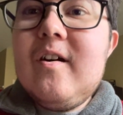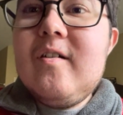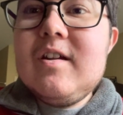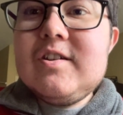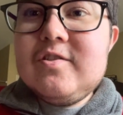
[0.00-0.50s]

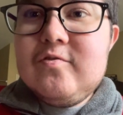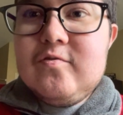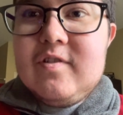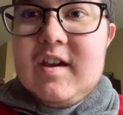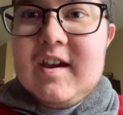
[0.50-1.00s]
on a
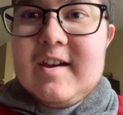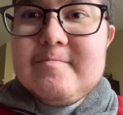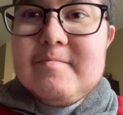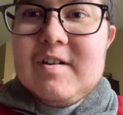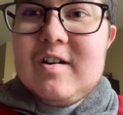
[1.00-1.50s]

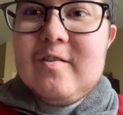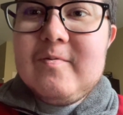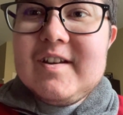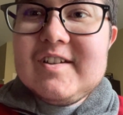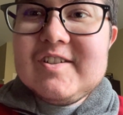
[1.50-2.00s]
two-game uh,
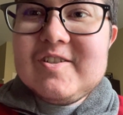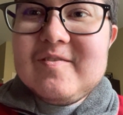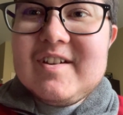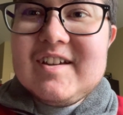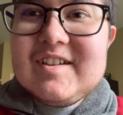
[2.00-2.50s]
winning
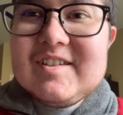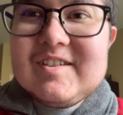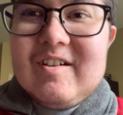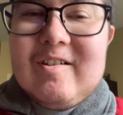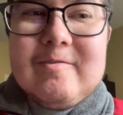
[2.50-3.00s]
streak.
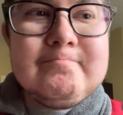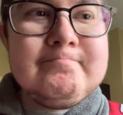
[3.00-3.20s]
So